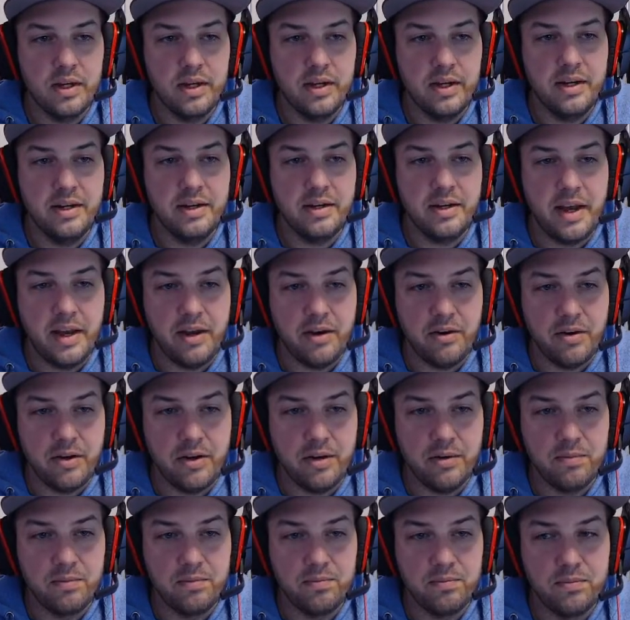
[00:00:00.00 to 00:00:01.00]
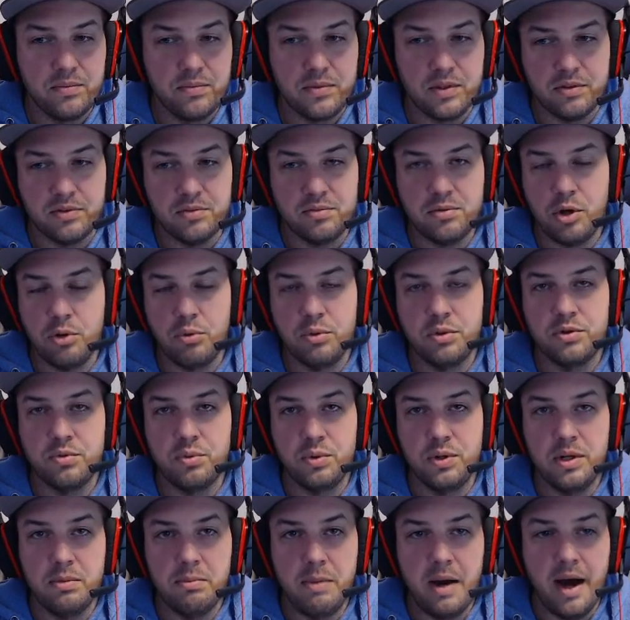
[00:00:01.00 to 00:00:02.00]
indicator here to show us
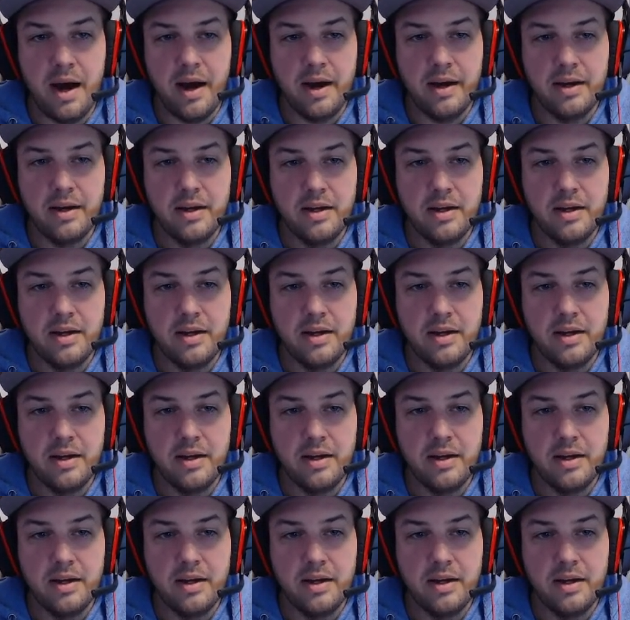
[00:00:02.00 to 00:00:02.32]
when to buy.